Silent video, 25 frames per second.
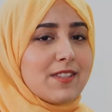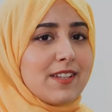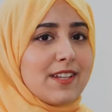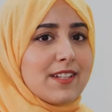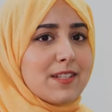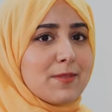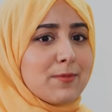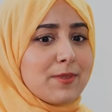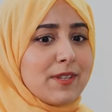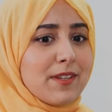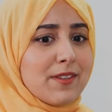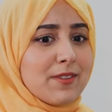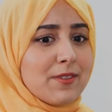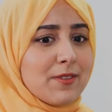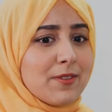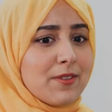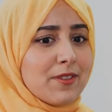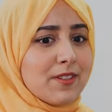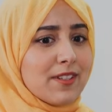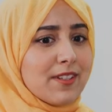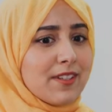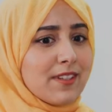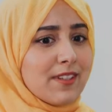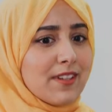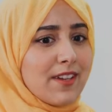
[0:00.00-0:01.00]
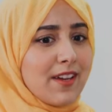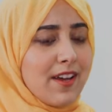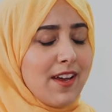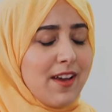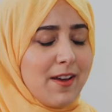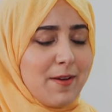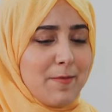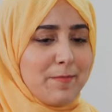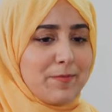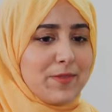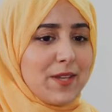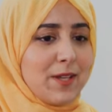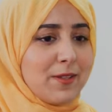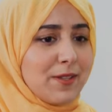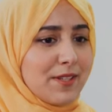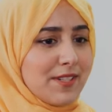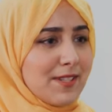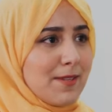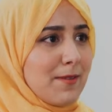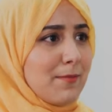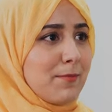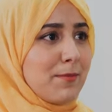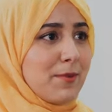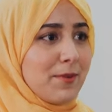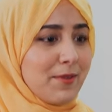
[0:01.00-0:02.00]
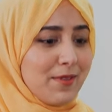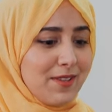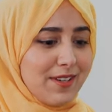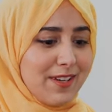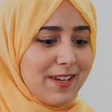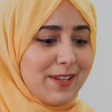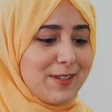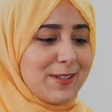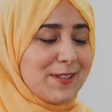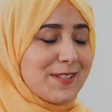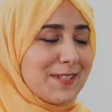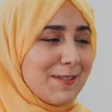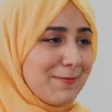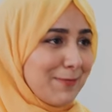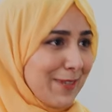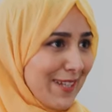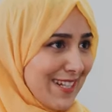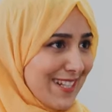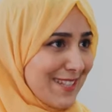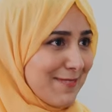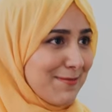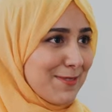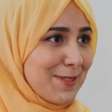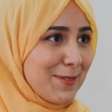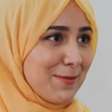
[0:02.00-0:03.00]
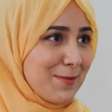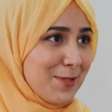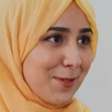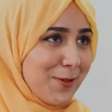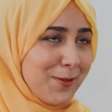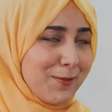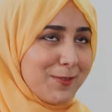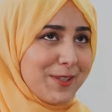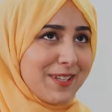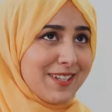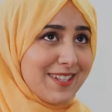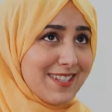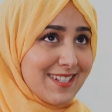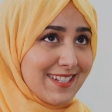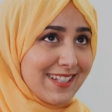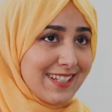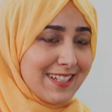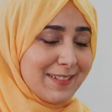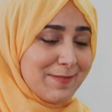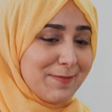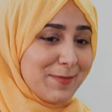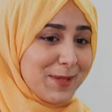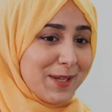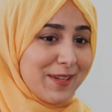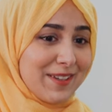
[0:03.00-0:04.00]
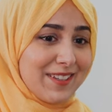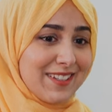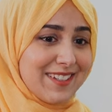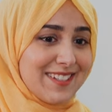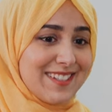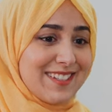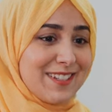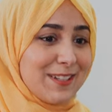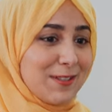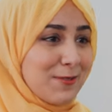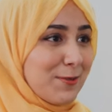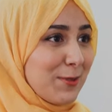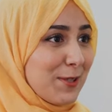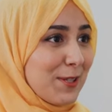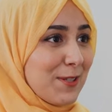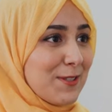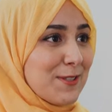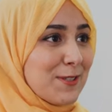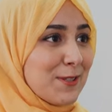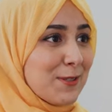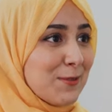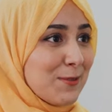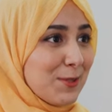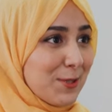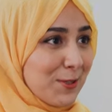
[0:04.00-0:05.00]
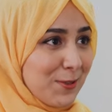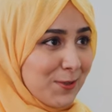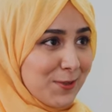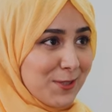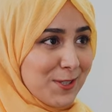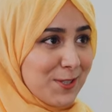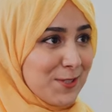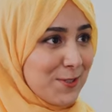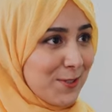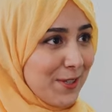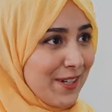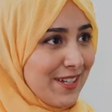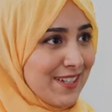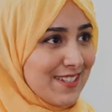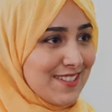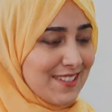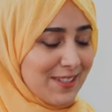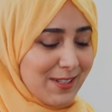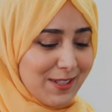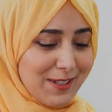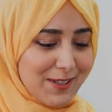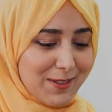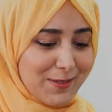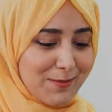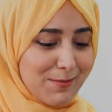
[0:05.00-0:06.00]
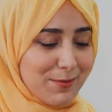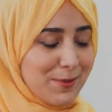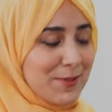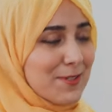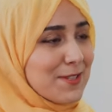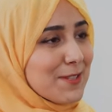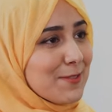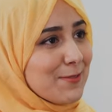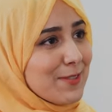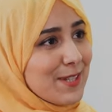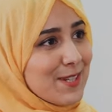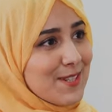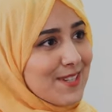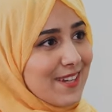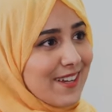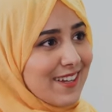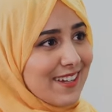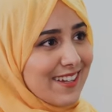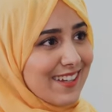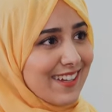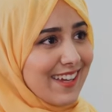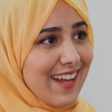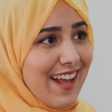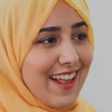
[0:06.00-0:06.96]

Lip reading: So that's when I thought, I looked at my symptoms, obviously, because that's what you do when you're distressed. Mm-hmm. You compulsively check.